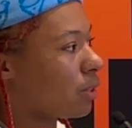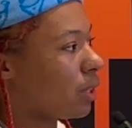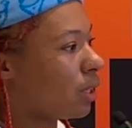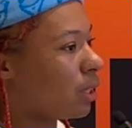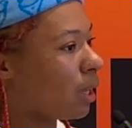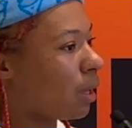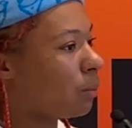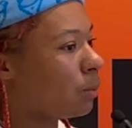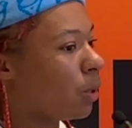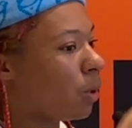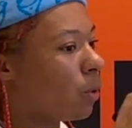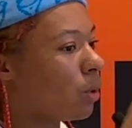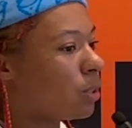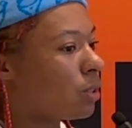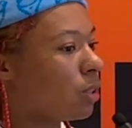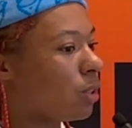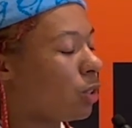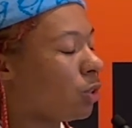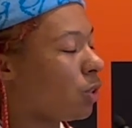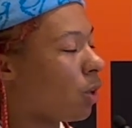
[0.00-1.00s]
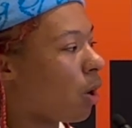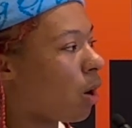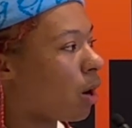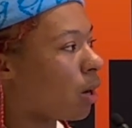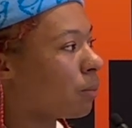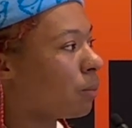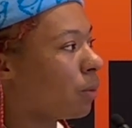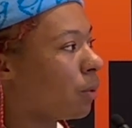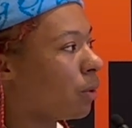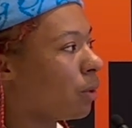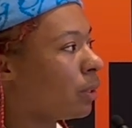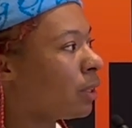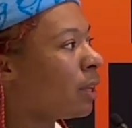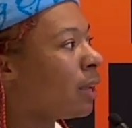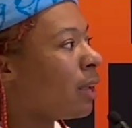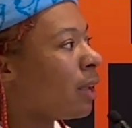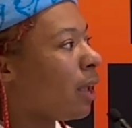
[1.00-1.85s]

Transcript: They kept going to the drawing board